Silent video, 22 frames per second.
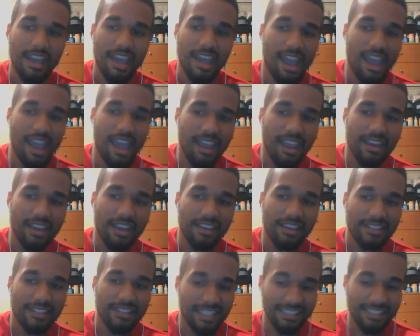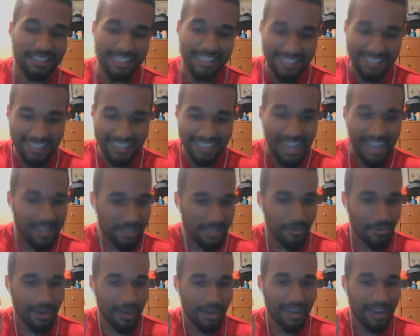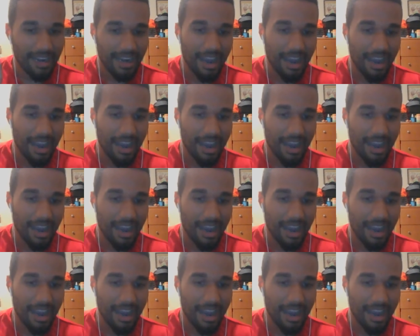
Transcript: And that's exactly what I got,